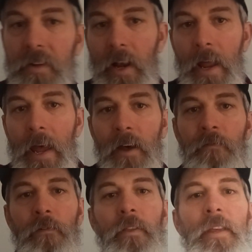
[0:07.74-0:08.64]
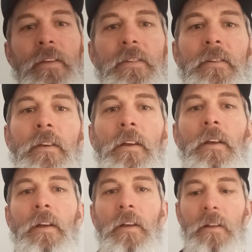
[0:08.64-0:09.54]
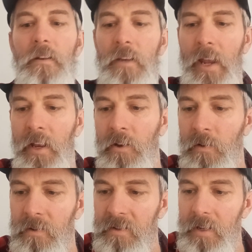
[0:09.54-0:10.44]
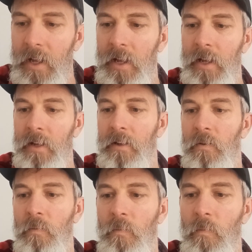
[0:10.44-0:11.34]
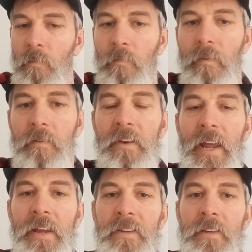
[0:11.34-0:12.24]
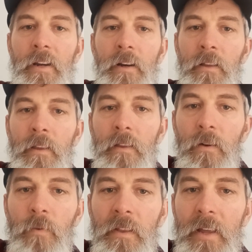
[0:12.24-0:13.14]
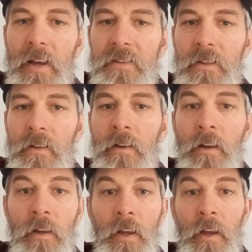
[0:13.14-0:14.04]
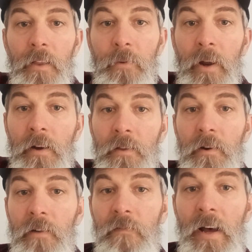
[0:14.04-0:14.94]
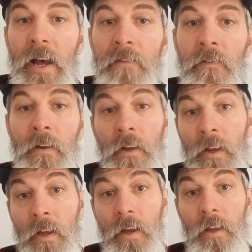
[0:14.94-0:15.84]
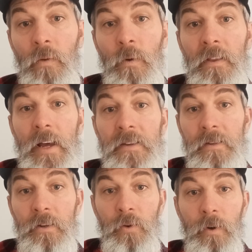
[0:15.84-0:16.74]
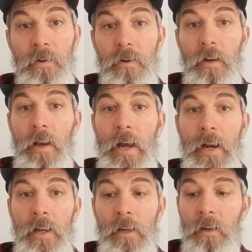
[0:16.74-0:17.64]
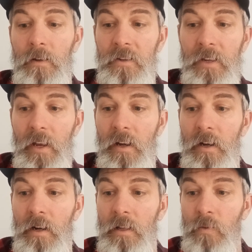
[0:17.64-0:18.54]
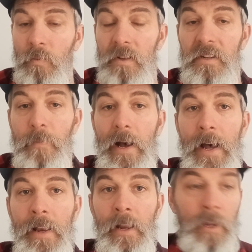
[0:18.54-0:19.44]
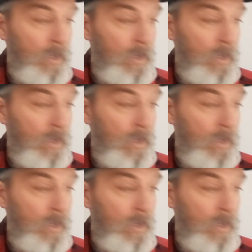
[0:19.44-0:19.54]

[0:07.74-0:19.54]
that I have for this Daniel's days here, the 1,335 and the 1,290. Just get it all in one spot.